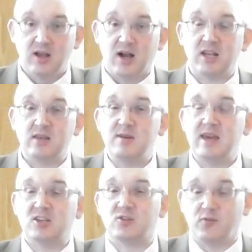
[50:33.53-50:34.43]
and he
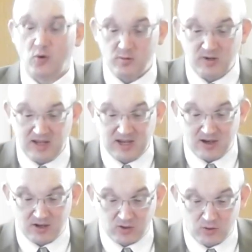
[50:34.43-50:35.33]
makes formally
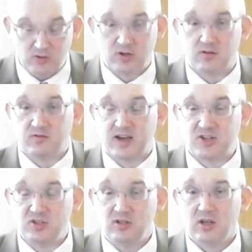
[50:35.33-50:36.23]
a good
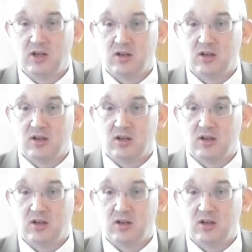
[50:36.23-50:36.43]
confession.